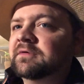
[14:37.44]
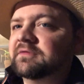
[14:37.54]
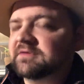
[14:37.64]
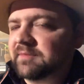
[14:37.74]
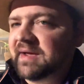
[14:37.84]

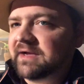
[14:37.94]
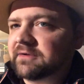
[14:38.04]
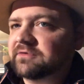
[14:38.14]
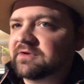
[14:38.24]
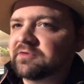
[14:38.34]
the
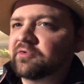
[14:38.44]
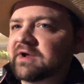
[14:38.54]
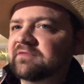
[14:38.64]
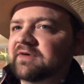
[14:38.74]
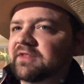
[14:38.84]
tobaccos his
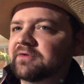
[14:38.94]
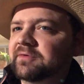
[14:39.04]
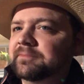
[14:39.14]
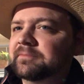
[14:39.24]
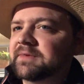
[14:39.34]
grandfather
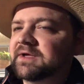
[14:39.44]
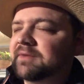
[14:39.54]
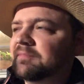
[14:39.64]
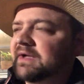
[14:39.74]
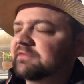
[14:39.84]

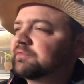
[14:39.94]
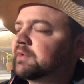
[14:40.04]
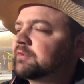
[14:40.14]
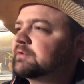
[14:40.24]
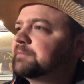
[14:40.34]
might have
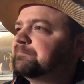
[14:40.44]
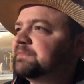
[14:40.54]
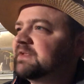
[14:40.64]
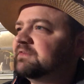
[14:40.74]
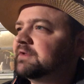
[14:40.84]
smoked.
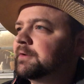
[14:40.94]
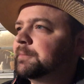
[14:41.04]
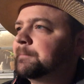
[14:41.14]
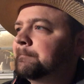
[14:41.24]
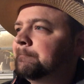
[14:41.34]
And
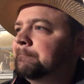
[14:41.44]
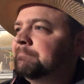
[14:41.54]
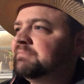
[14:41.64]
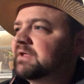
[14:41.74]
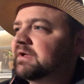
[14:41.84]
so
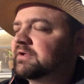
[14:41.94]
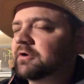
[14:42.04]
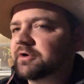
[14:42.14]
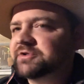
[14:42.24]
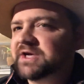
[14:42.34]
y'all
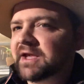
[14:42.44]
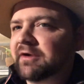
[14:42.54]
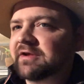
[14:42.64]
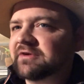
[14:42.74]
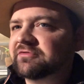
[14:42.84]
go check
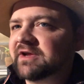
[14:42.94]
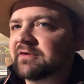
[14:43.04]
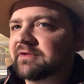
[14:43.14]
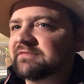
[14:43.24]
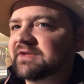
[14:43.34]
out his
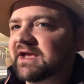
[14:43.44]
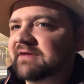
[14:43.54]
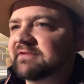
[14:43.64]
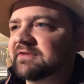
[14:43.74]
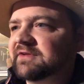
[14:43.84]
channel if you
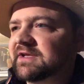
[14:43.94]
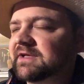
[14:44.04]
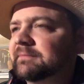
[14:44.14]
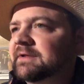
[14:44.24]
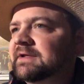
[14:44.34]
haven't seen
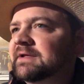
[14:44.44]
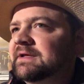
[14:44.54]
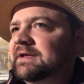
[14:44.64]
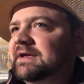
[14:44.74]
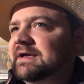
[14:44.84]
him.
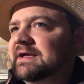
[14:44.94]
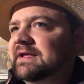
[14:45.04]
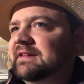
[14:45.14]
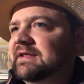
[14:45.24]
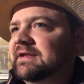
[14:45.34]

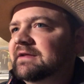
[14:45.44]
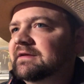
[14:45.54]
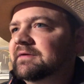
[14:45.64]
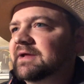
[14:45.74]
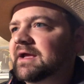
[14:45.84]
And then
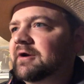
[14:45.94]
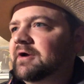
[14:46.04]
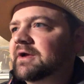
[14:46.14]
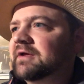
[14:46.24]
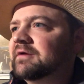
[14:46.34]

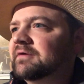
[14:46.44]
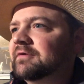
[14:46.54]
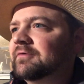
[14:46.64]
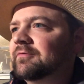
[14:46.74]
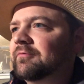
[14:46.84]
Eric
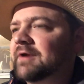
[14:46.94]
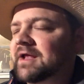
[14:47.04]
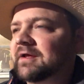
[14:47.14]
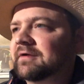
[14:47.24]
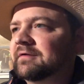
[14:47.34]

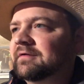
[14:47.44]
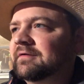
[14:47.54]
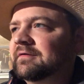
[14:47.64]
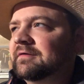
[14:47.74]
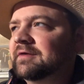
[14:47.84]
Wrana,
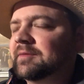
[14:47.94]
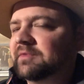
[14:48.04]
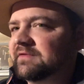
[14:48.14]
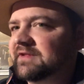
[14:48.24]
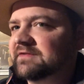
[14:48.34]
I
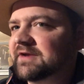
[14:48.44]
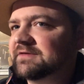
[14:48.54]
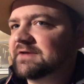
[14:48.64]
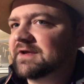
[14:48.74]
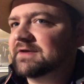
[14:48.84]
believe that's how you
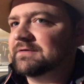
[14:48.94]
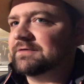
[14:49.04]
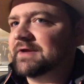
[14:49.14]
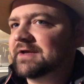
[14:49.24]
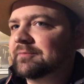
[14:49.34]
say
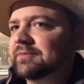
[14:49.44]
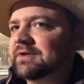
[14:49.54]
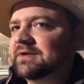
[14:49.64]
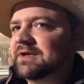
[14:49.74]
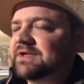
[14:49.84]
his name.
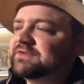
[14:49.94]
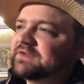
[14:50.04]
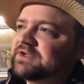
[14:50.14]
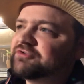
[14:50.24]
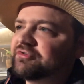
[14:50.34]
He's a
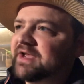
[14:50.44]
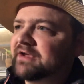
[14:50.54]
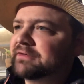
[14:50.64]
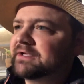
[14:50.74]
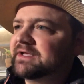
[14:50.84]
teacher
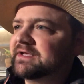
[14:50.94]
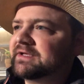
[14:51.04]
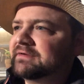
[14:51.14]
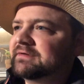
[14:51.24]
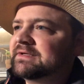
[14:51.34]
down
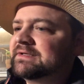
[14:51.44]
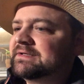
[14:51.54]
in